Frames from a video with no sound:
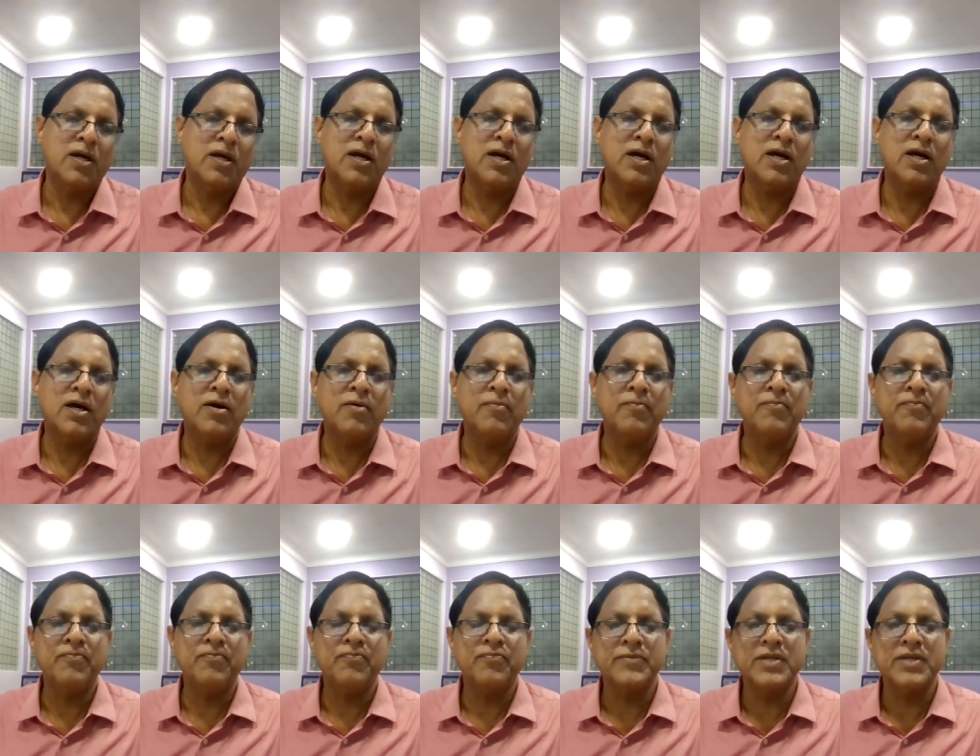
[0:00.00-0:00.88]

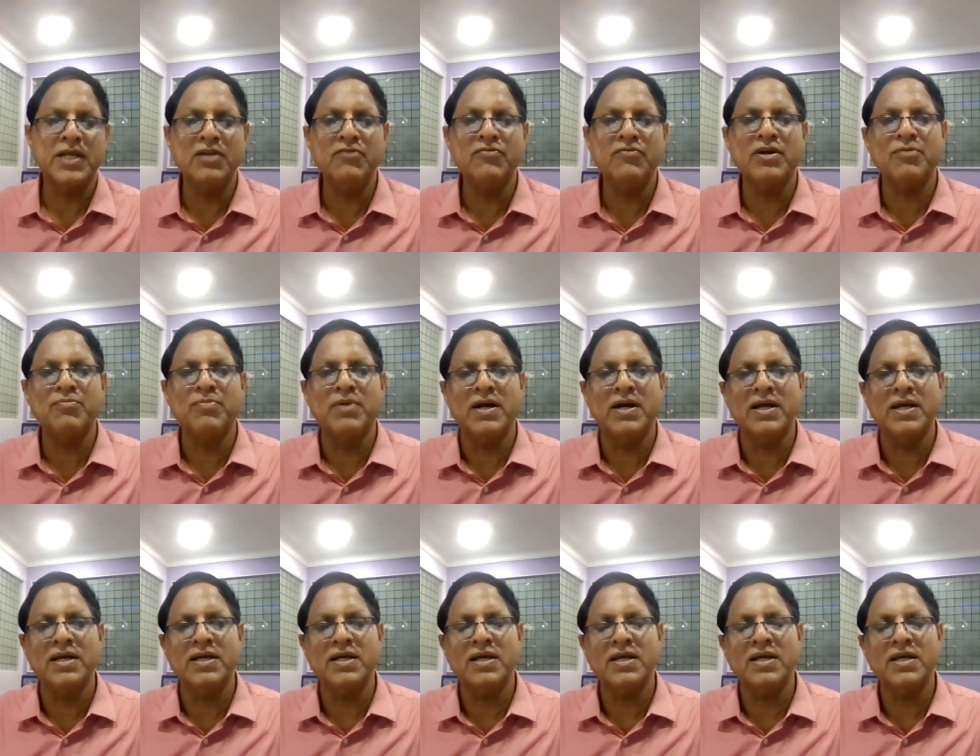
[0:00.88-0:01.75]
um, delivered by
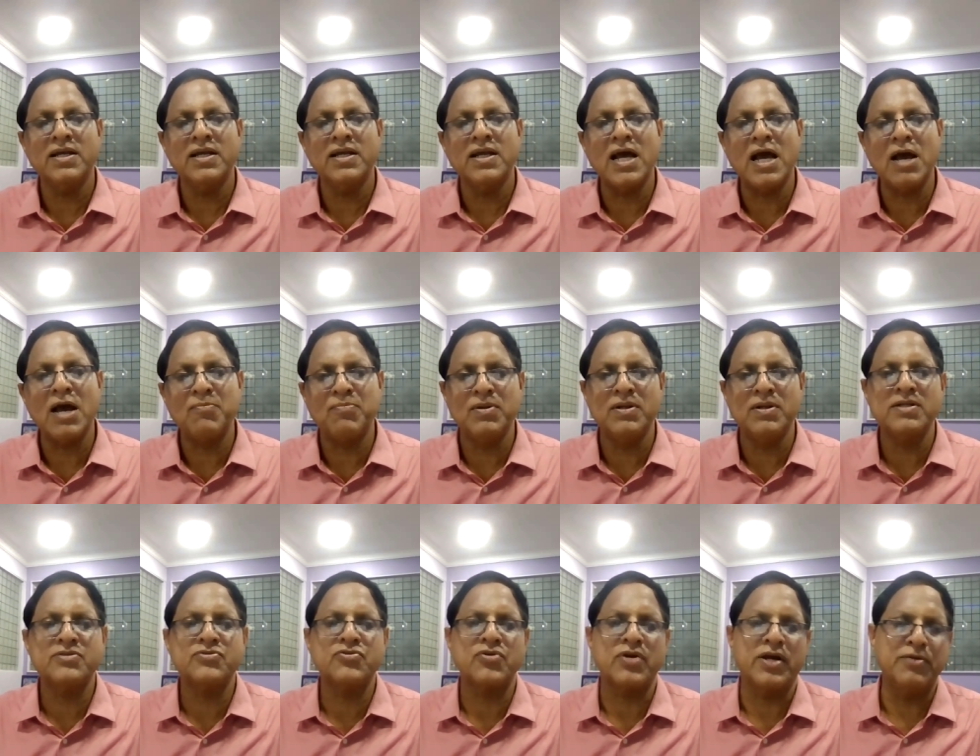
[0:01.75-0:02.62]

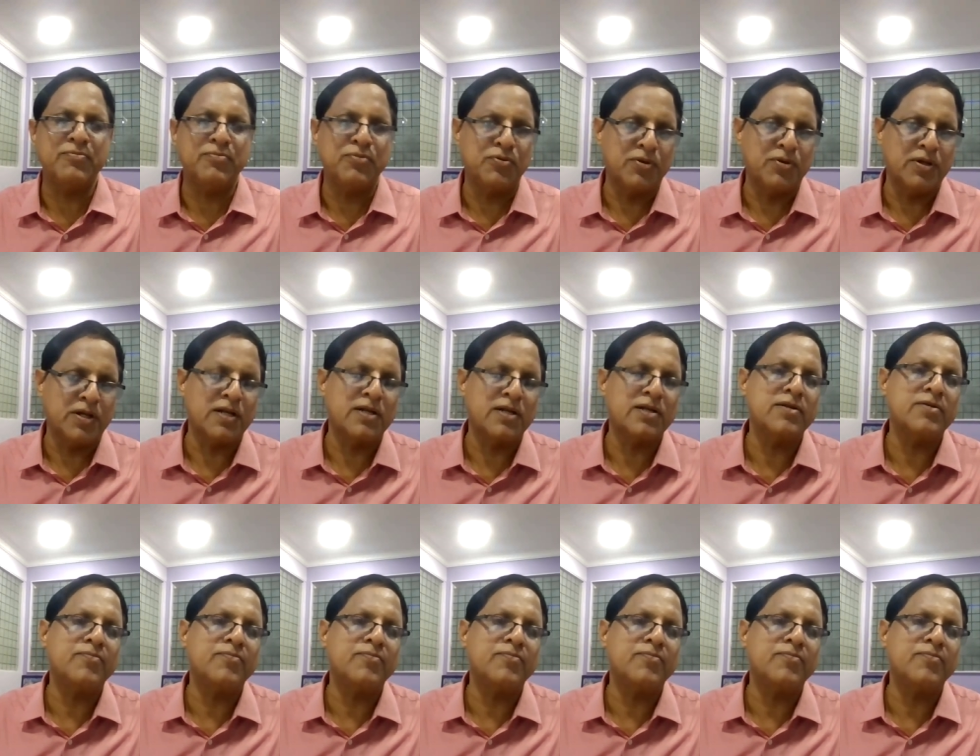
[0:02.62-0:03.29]
appellate tribunal